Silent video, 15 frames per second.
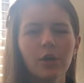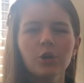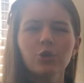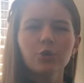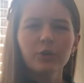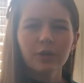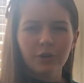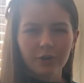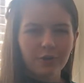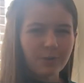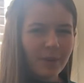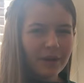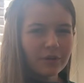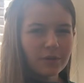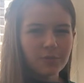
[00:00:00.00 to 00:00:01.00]
To an
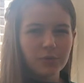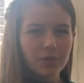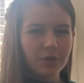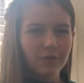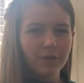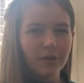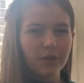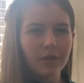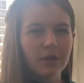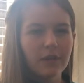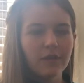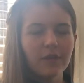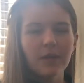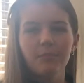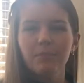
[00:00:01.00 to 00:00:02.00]
earthbound observer,
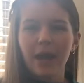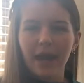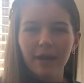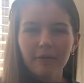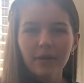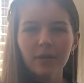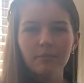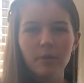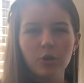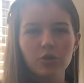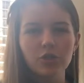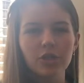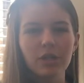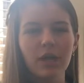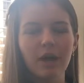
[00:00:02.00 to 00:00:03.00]
the apparent
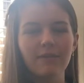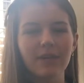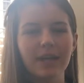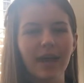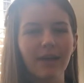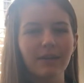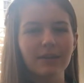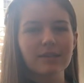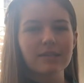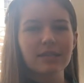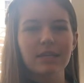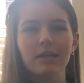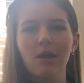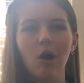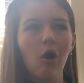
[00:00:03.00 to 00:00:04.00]
motion of a
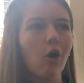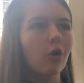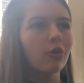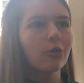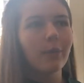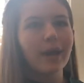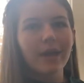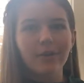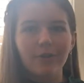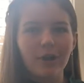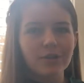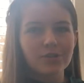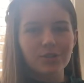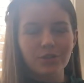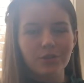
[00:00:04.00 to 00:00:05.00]
galaxy all the way
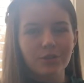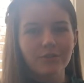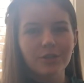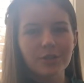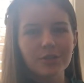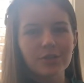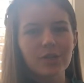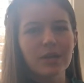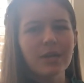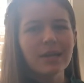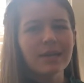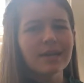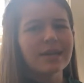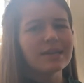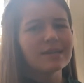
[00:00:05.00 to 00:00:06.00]
across the universe
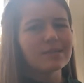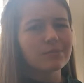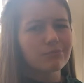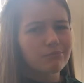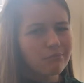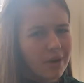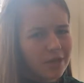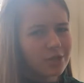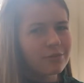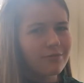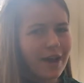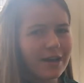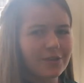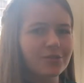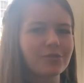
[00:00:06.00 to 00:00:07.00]
is much
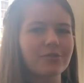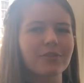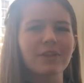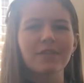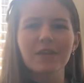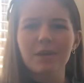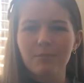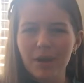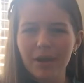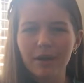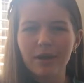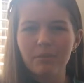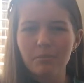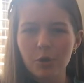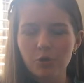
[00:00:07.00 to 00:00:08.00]
faster than the
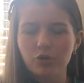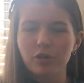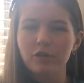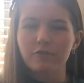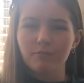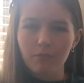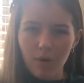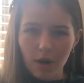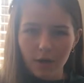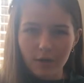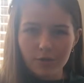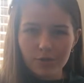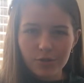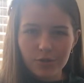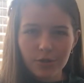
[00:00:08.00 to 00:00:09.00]
apparent motion of
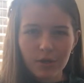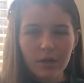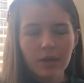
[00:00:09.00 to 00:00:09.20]
Mars.